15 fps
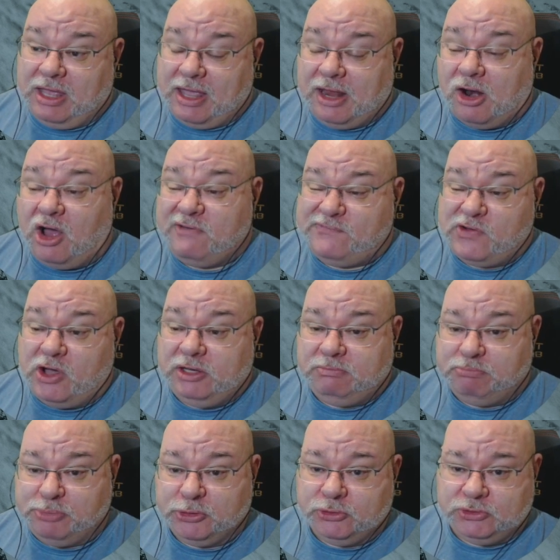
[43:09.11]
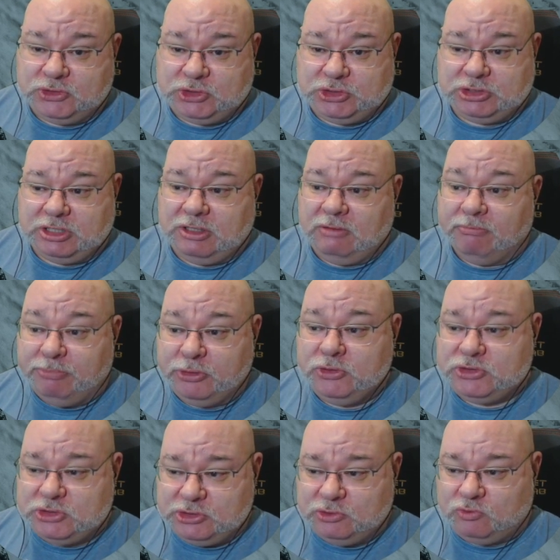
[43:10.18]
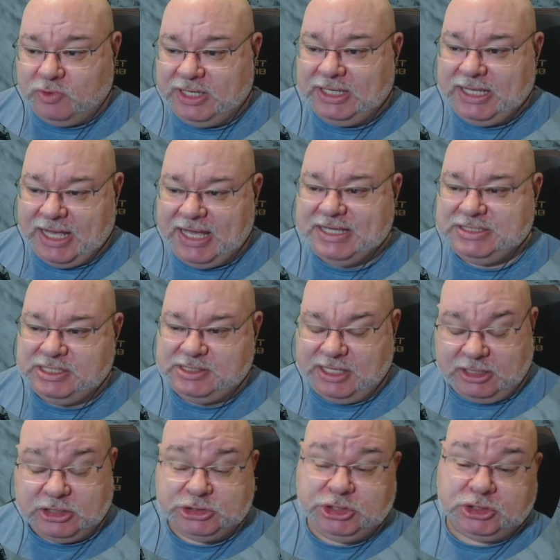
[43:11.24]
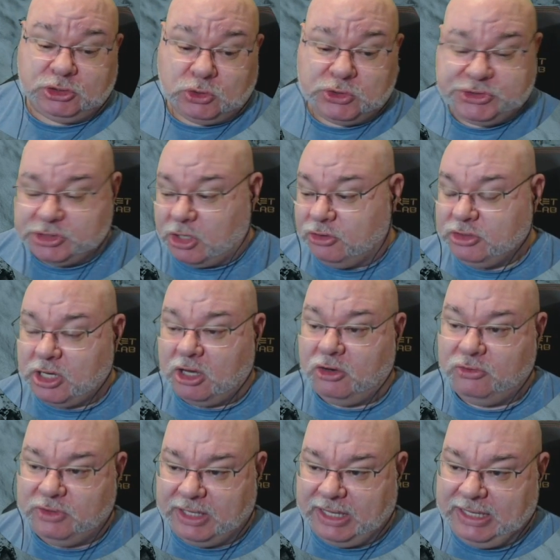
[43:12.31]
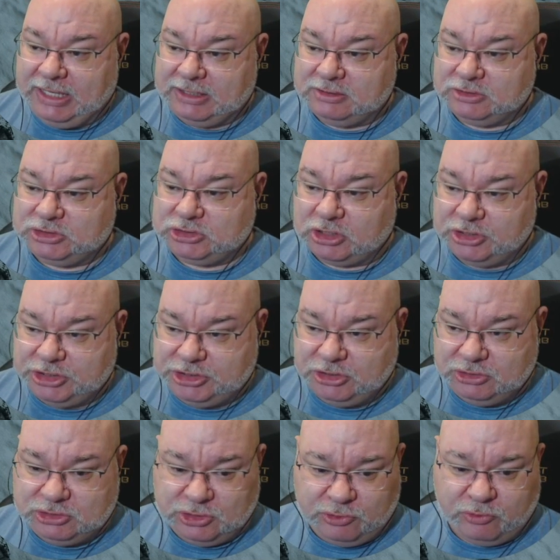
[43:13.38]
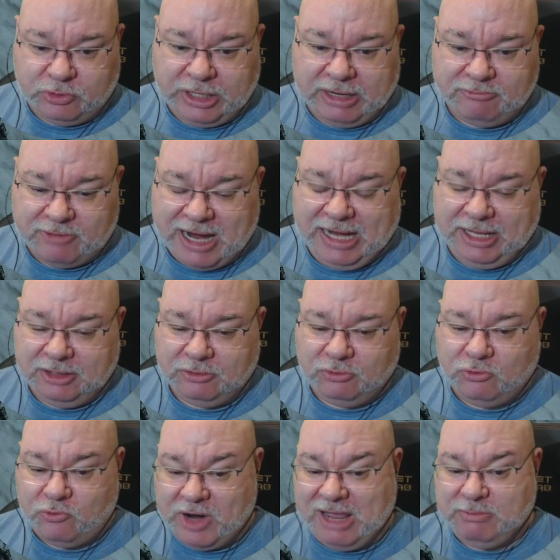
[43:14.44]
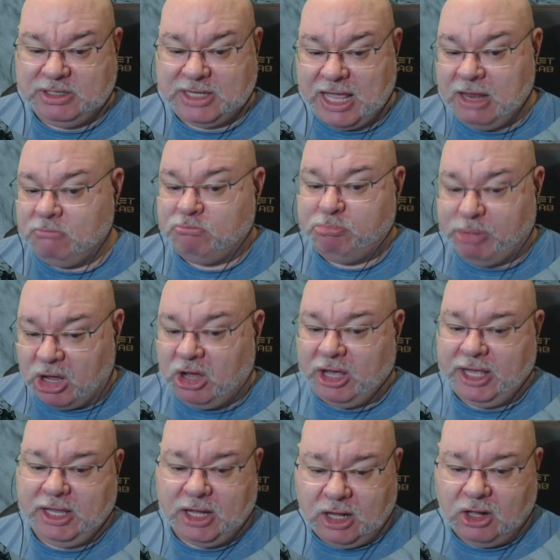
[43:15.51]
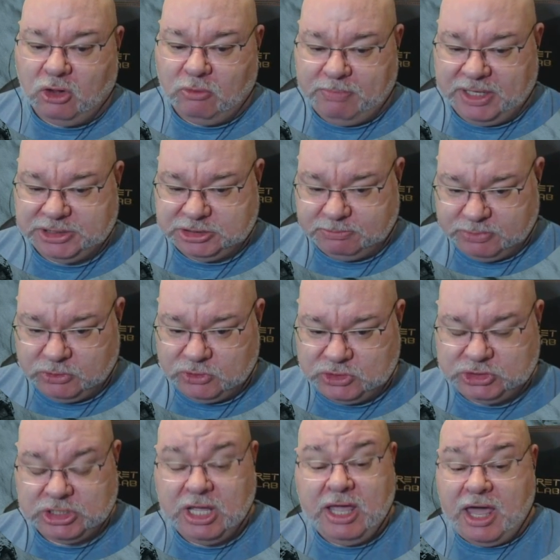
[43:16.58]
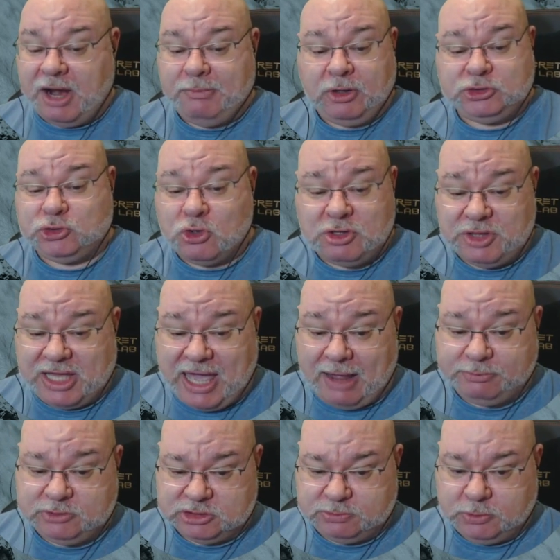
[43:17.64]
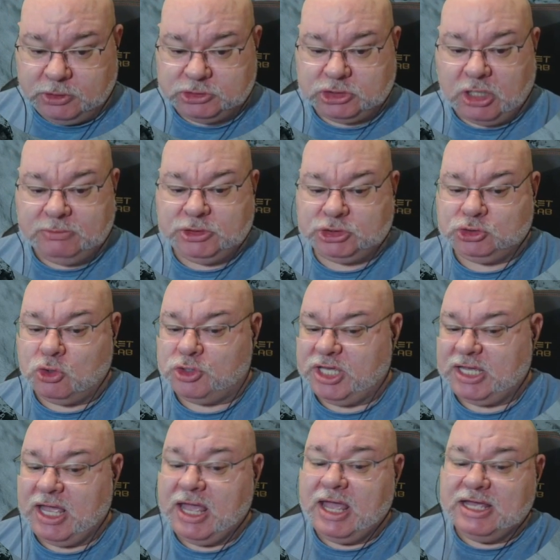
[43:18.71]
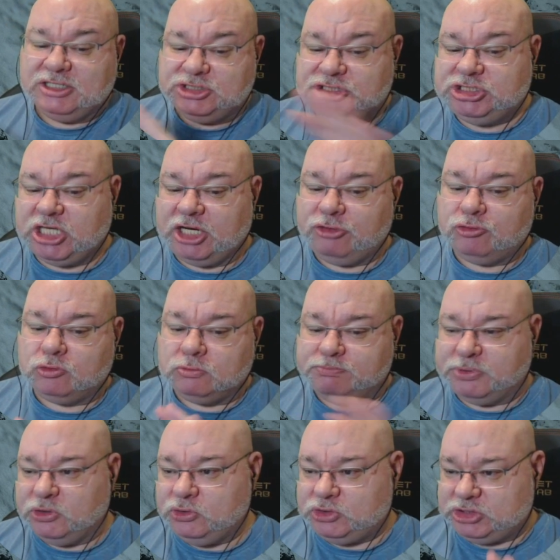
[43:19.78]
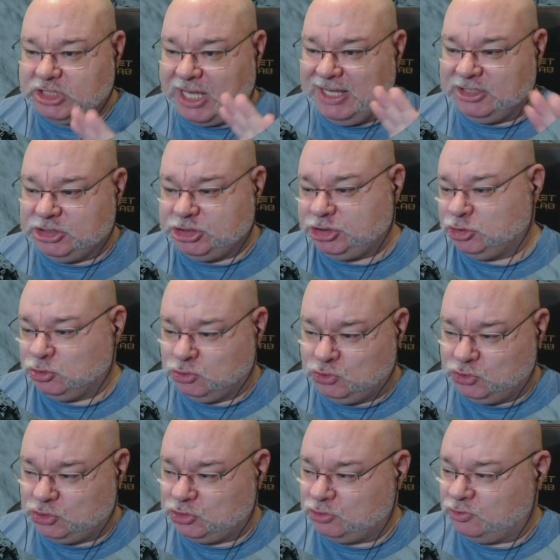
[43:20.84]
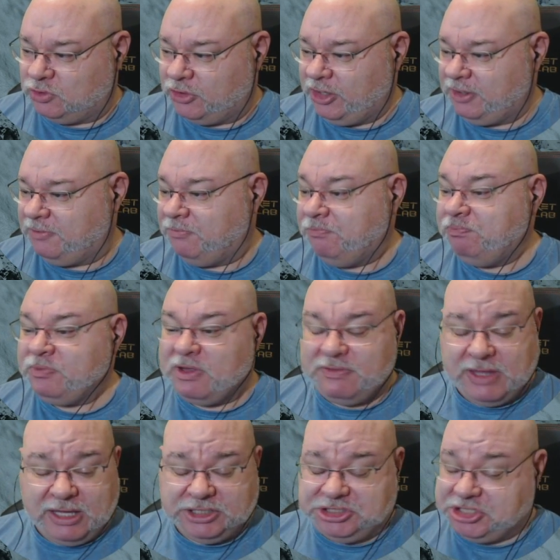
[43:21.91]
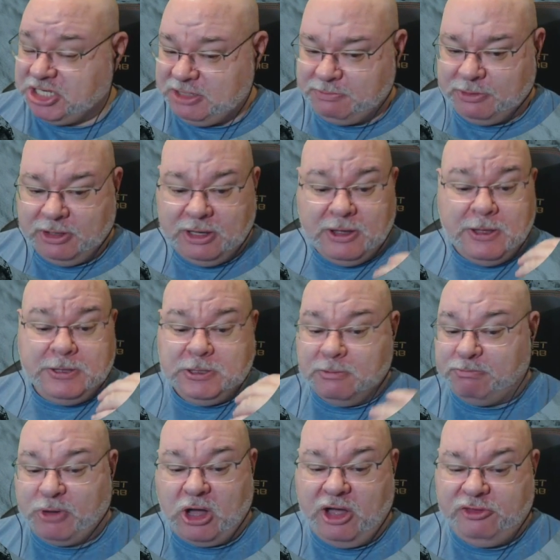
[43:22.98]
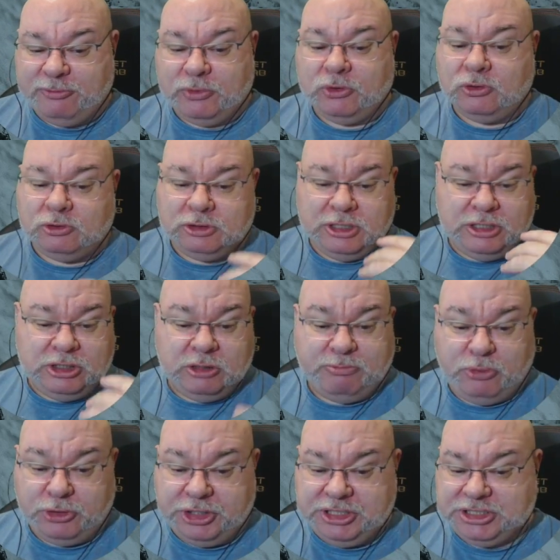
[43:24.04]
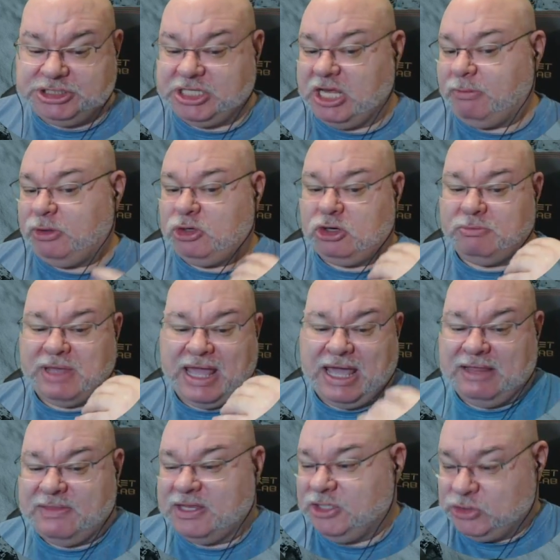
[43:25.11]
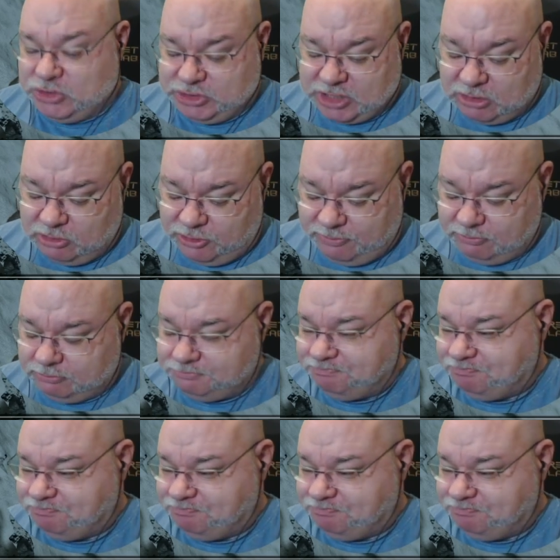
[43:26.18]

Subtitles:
And I find boots. Boots are the really easy thing, because you can also go in Solitude to the Radiant Raiment and buy a whole bunch of boots. And I'm not talking the captain's boots. I'm just talking general boots and shoes, right? They're cheap. You buy them all, you put an enchantment on them, and then you sell them.